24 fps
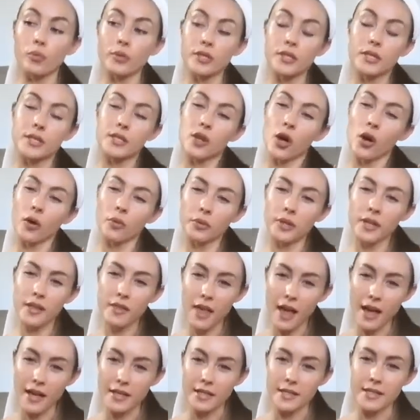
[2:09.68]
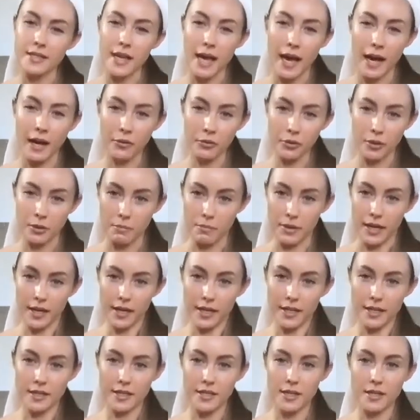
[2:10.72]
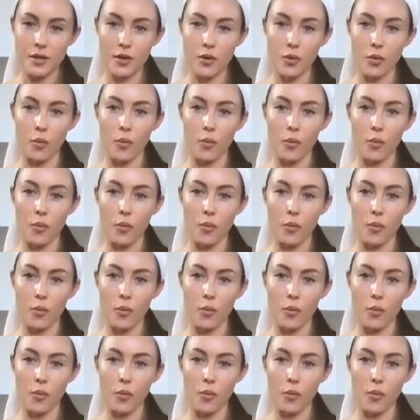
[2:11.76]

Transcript: Toning that down a bit,